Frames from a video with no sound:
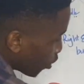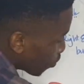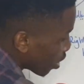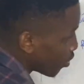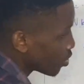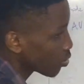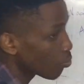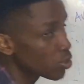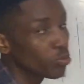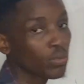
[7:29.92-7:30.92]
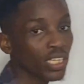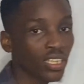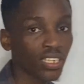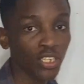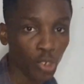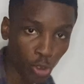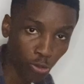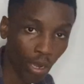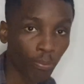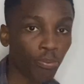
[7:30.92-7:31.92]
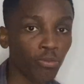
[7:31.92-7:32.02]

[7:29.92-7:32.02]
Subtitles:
repolarization, which will mean you are